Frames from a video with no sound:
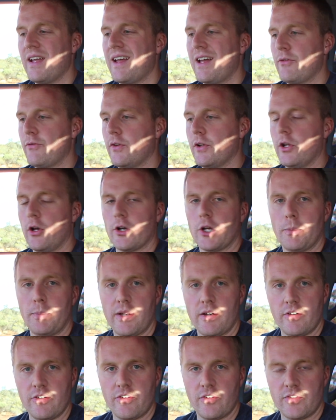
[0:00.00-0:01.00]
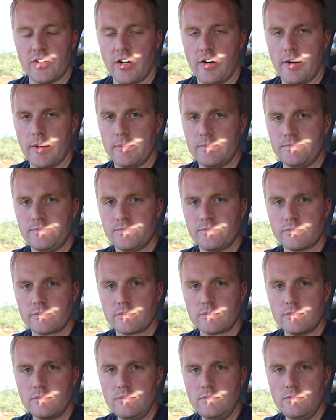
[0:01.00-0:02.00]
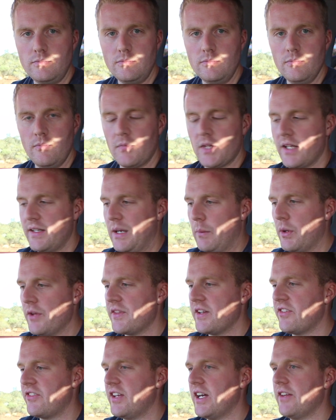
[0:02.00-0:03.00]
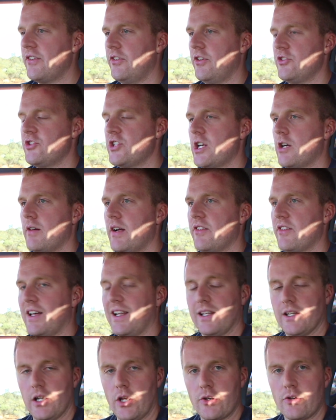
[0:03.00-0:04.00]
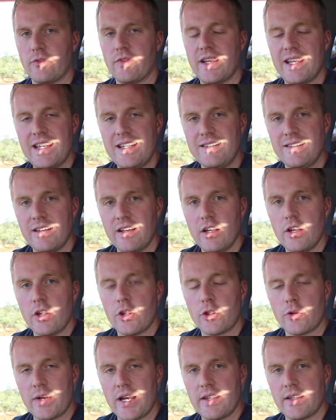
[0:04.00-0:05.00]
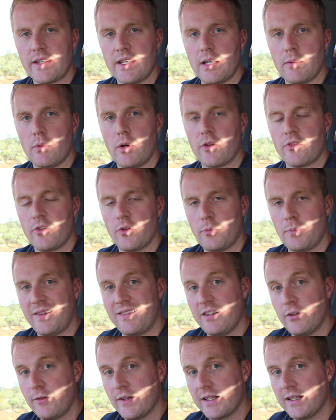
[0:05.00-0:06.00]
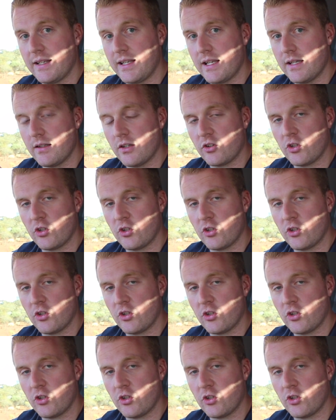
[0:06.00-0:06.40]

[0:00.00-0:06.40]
and for longer periods of time. Now what this does is it generates a lot of heat throughout the gearbox, specifically in the